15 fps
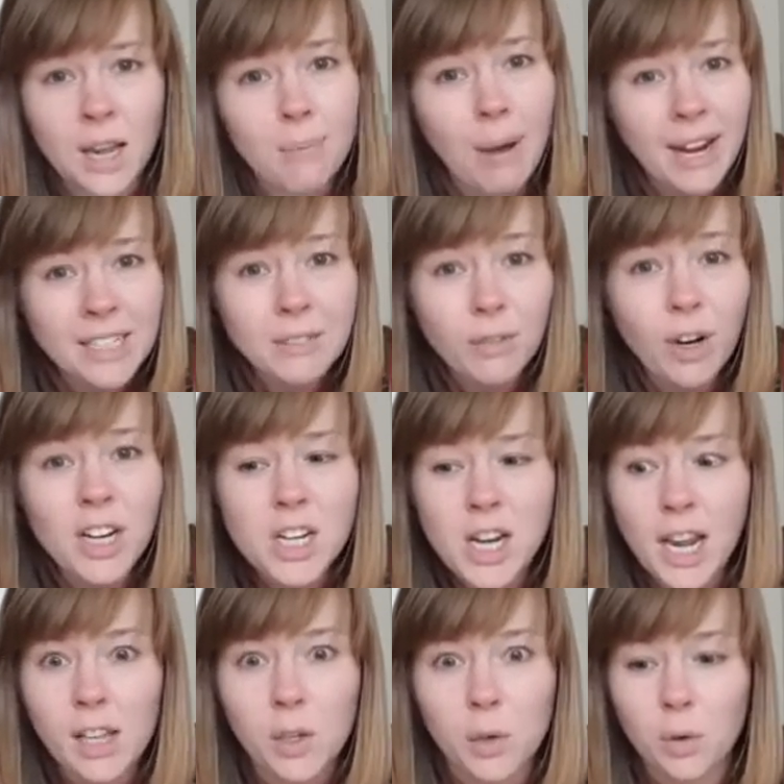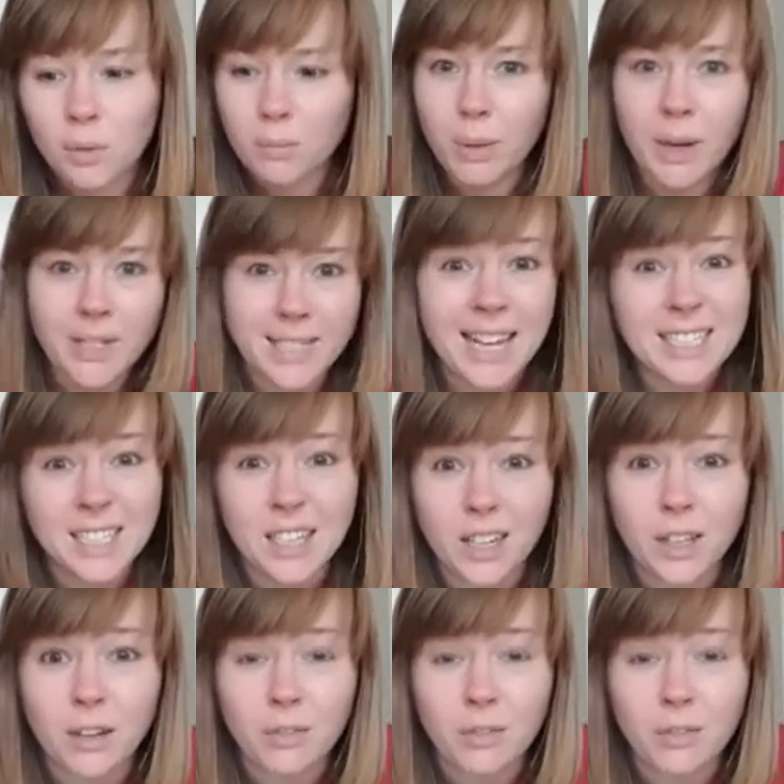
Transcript: but I'd avoid yellow because that's the colour